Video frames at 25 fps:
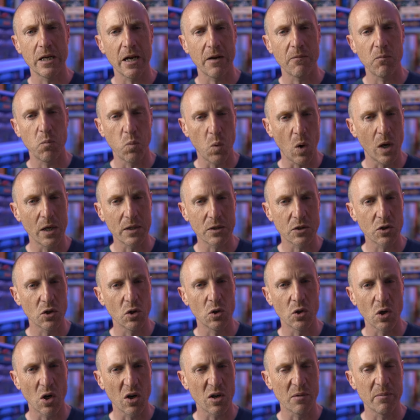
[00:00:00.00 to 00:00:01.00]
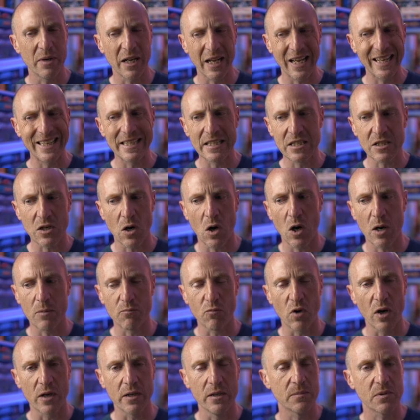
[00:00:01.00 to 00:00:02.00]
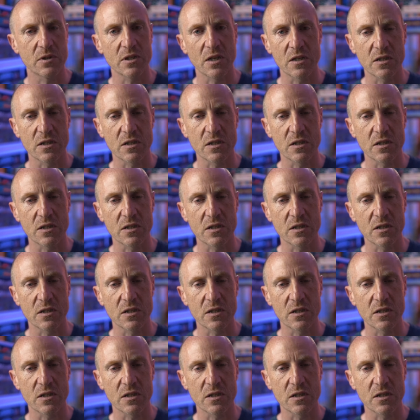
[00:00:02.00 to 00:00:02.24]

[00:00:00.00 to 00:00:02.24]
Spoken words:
have one good on them at any time, right? So